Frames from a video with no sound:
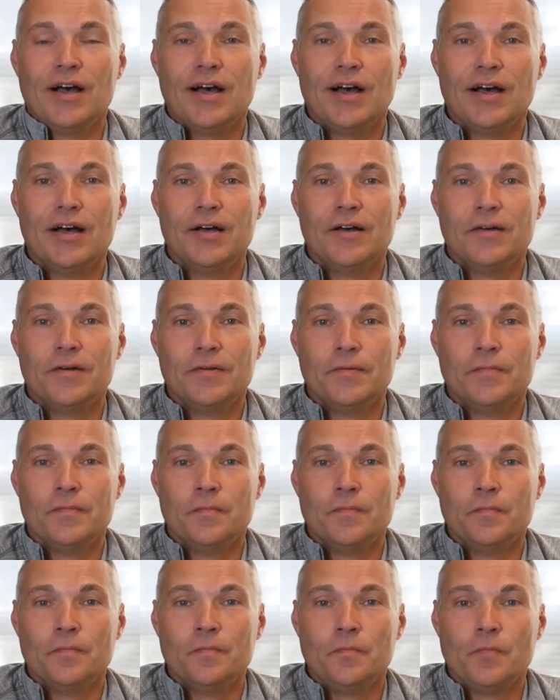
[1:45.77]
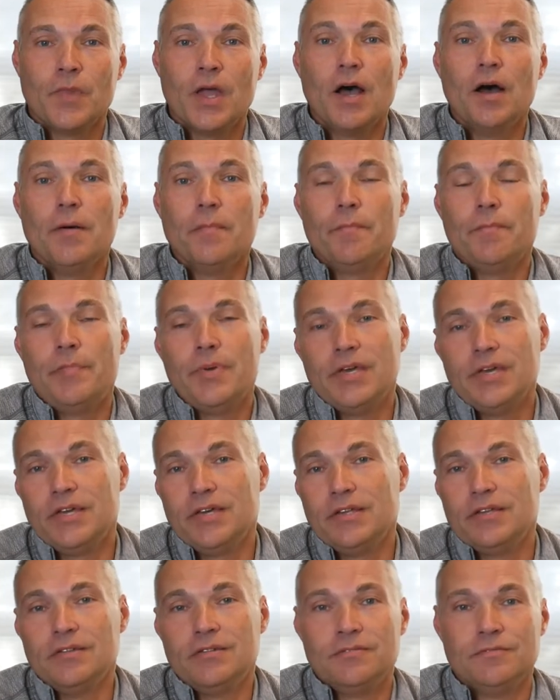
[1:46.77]

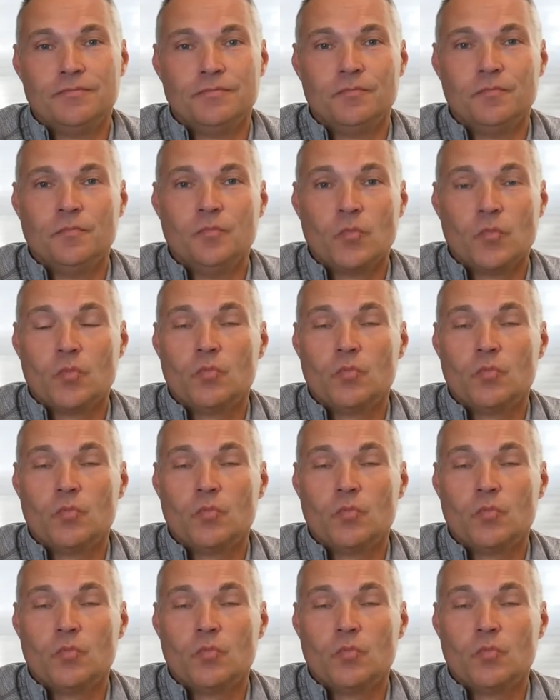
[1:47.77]
upbeat and